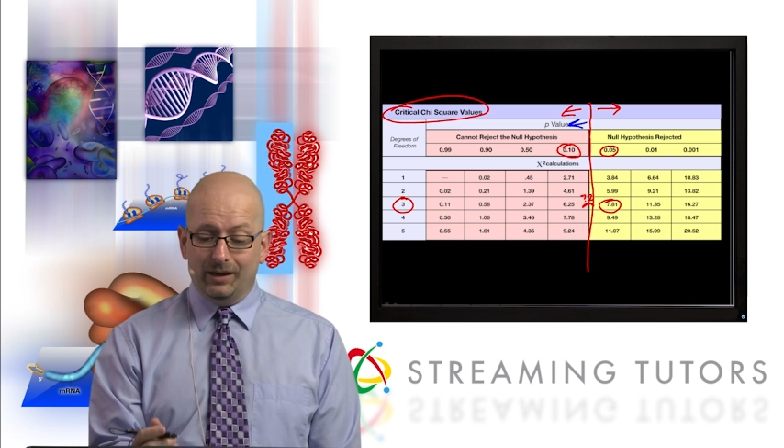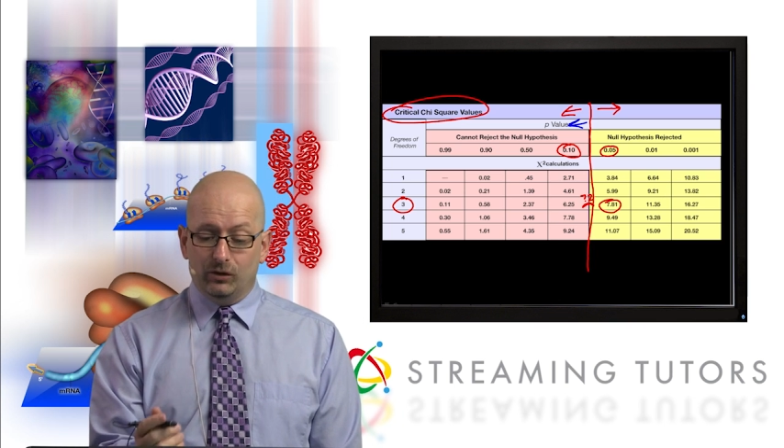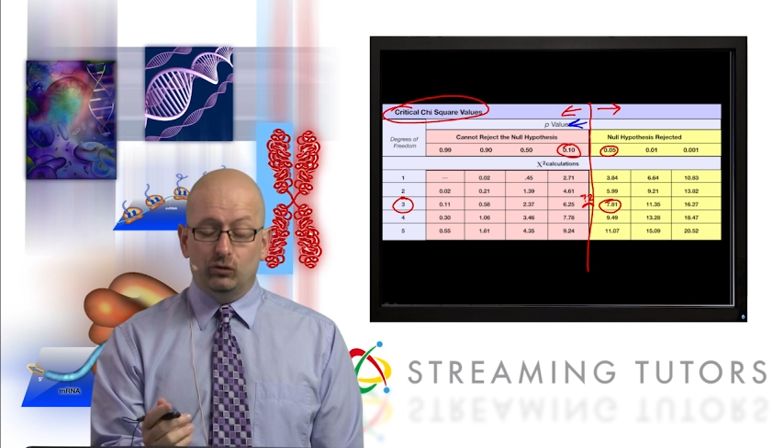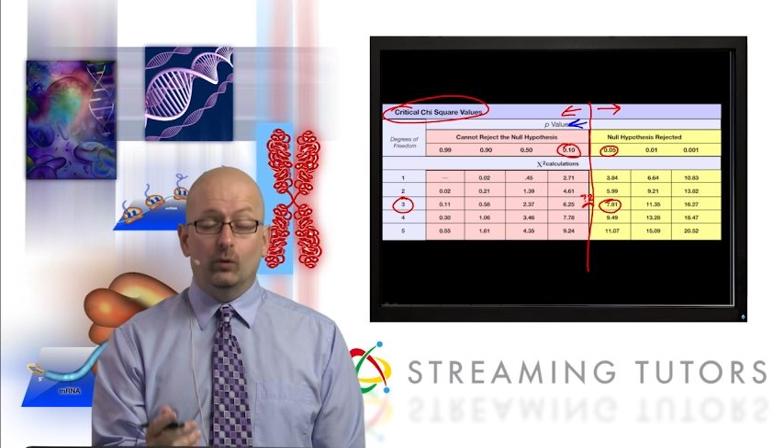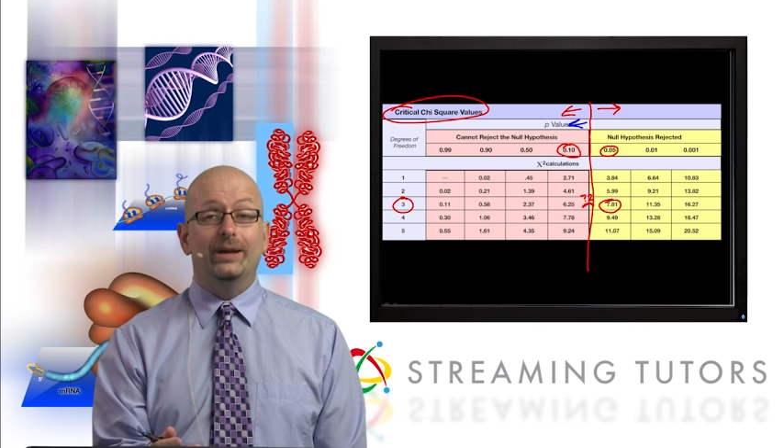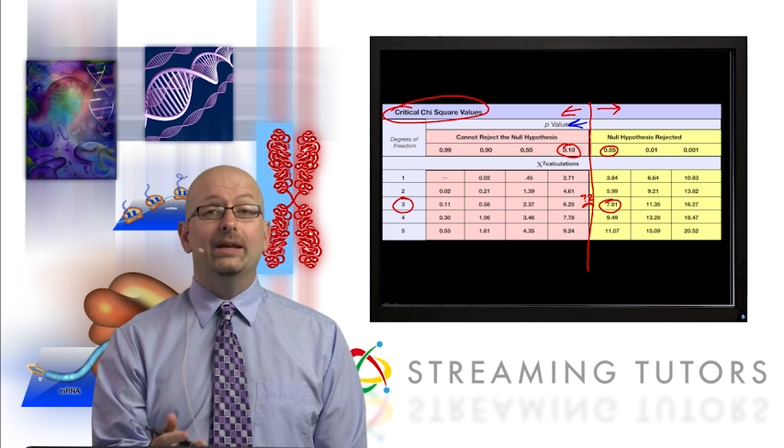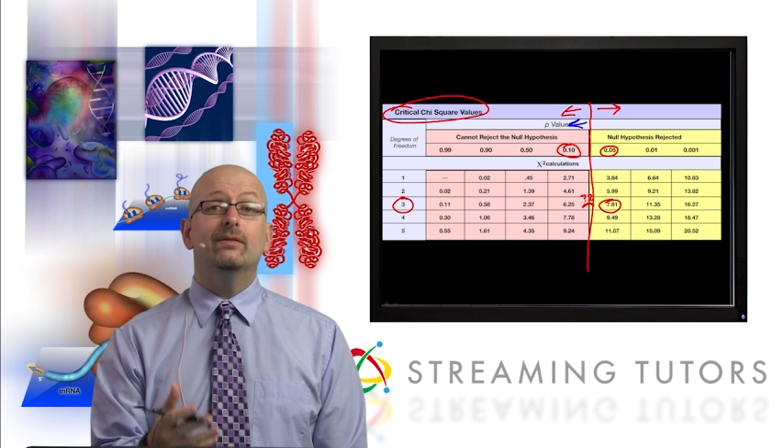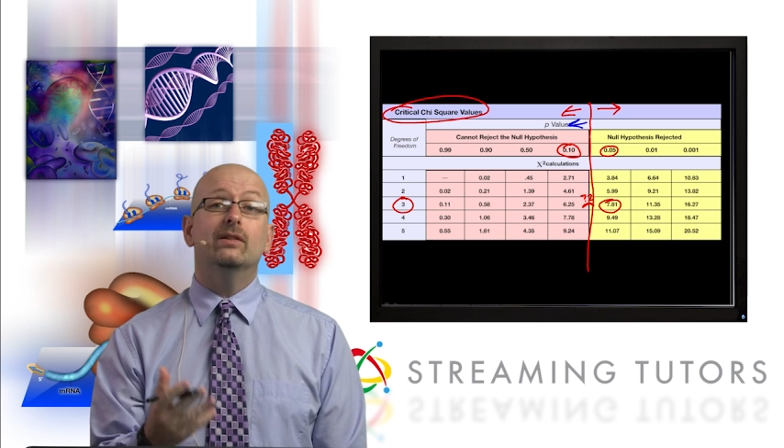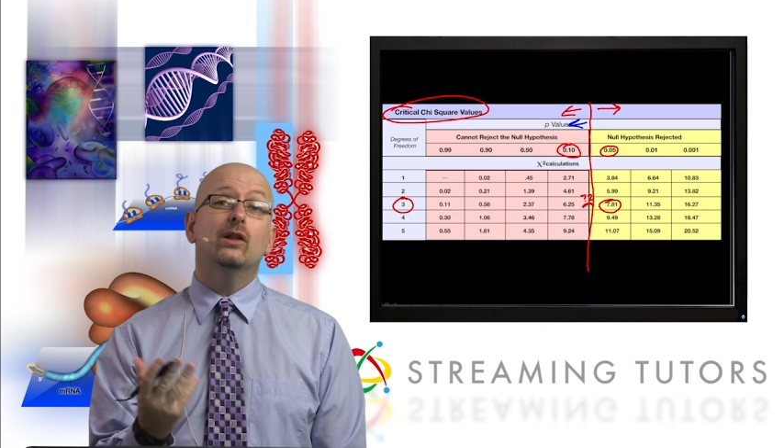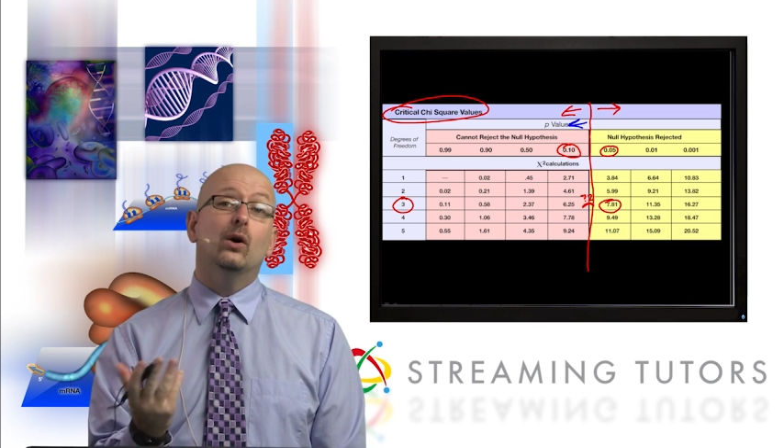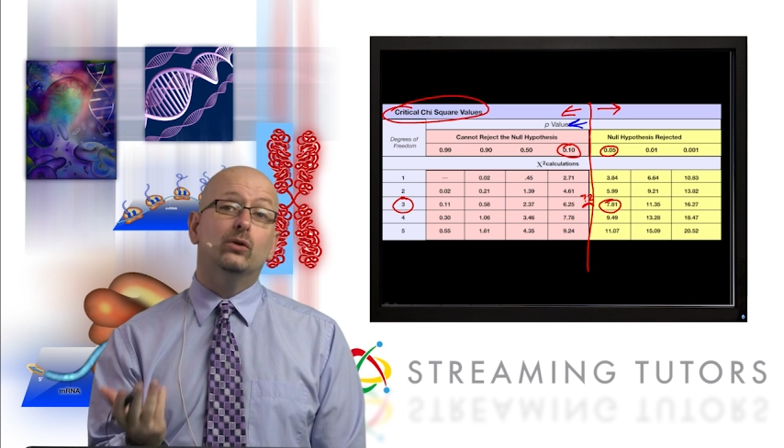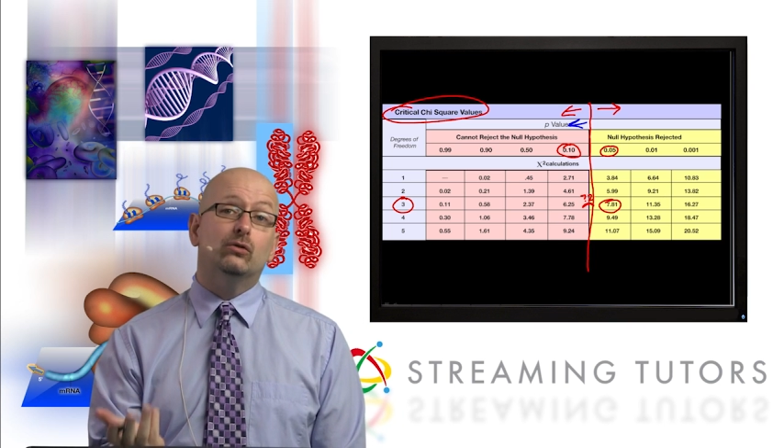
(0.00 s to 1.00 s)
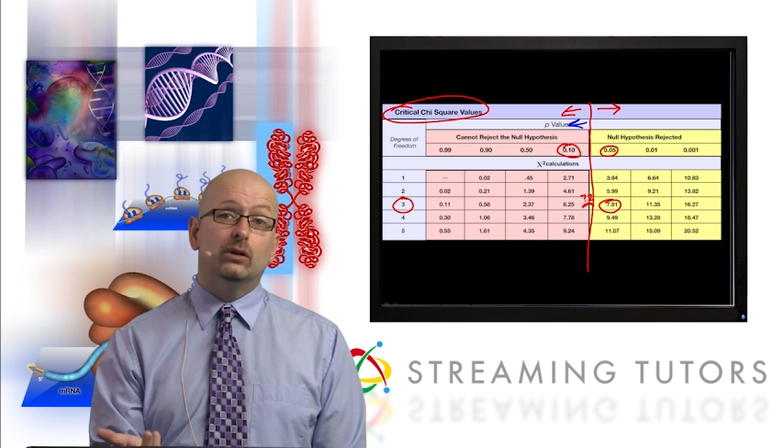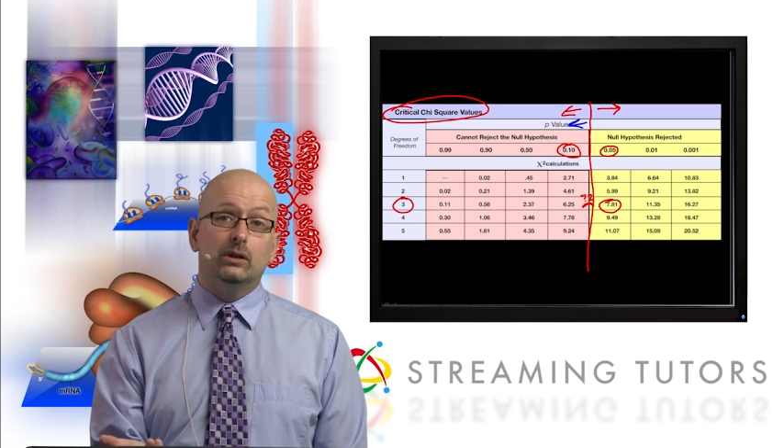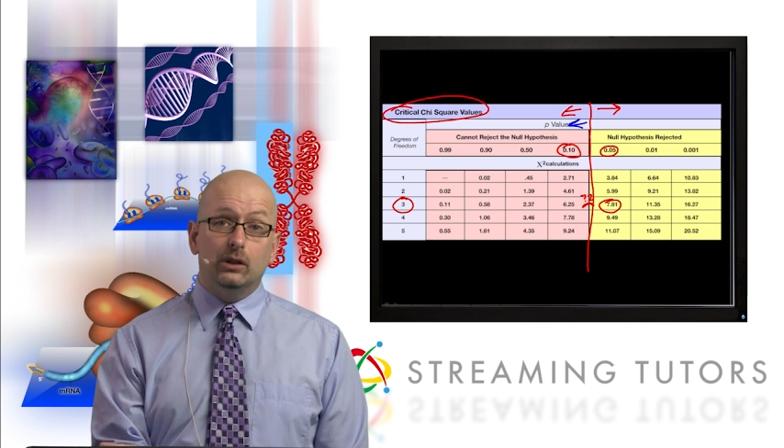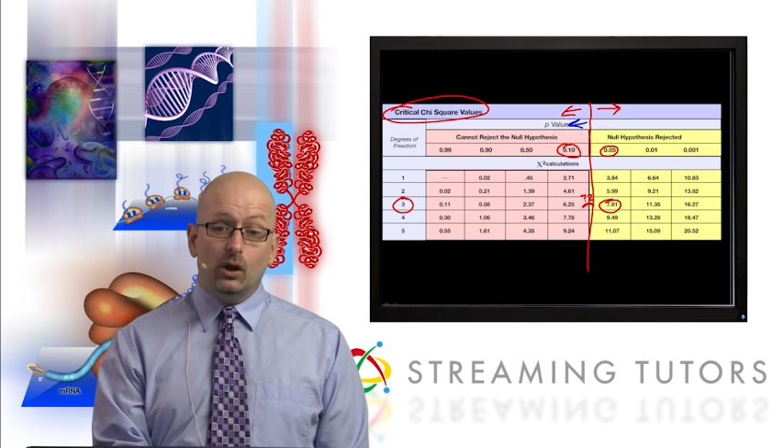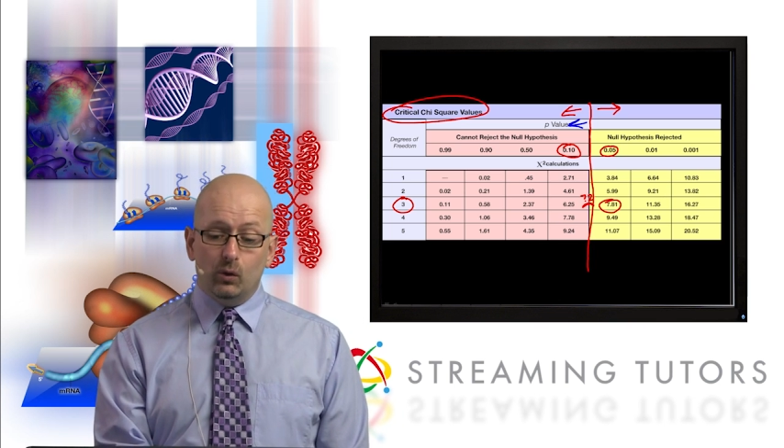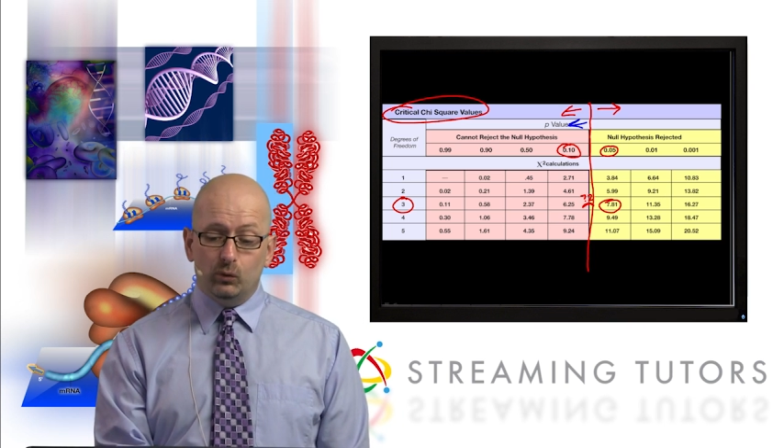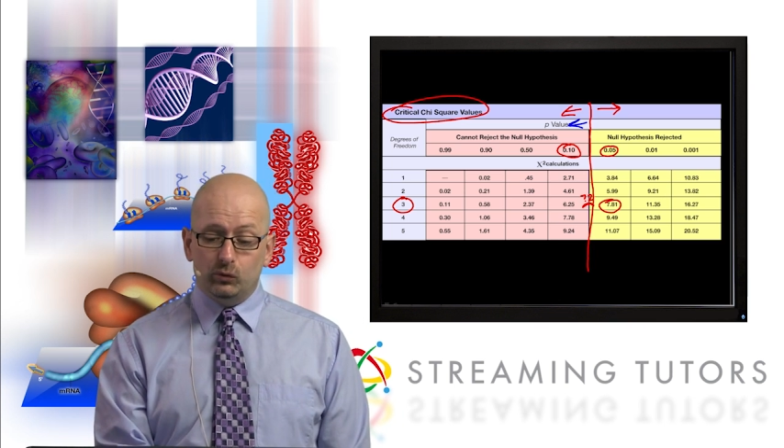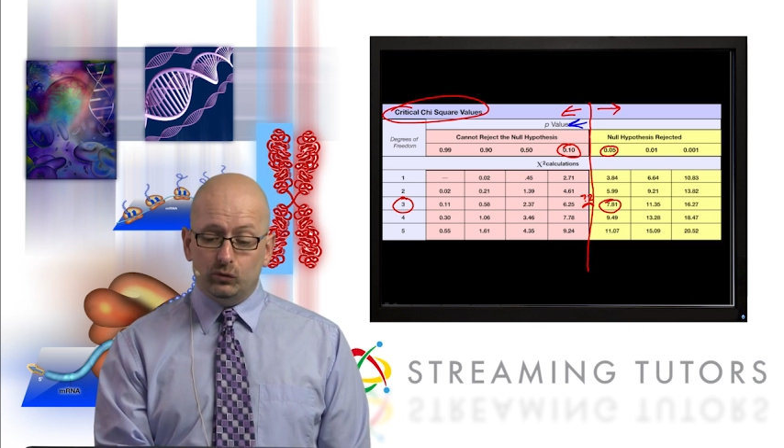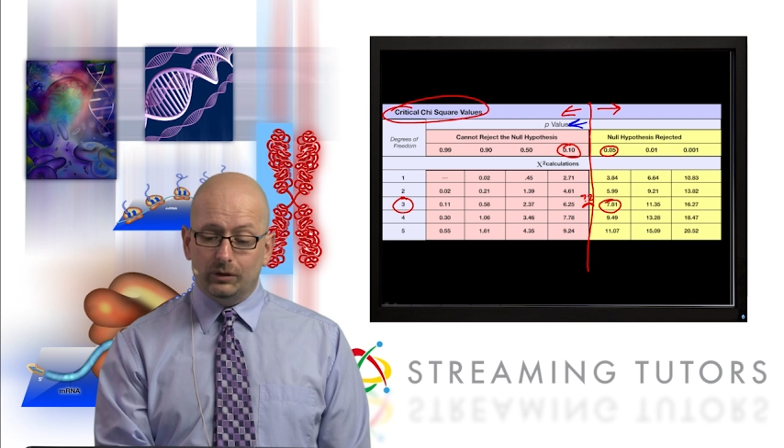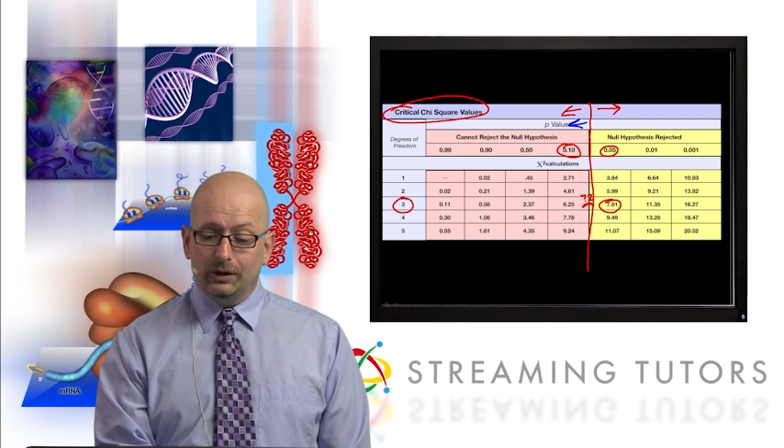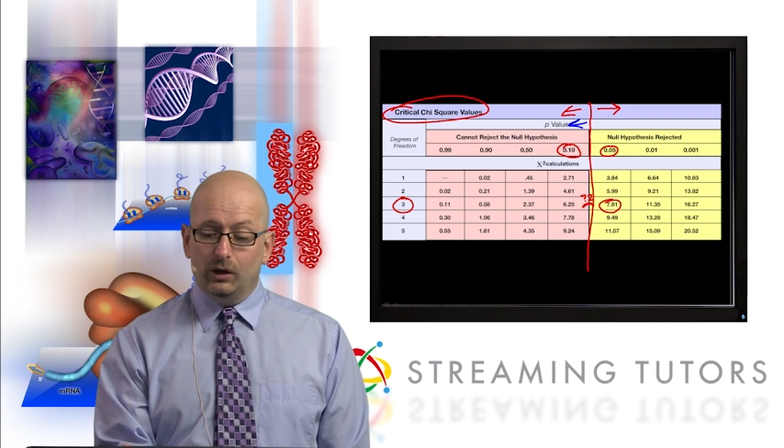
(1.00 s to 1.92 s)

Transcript: So even though it's close,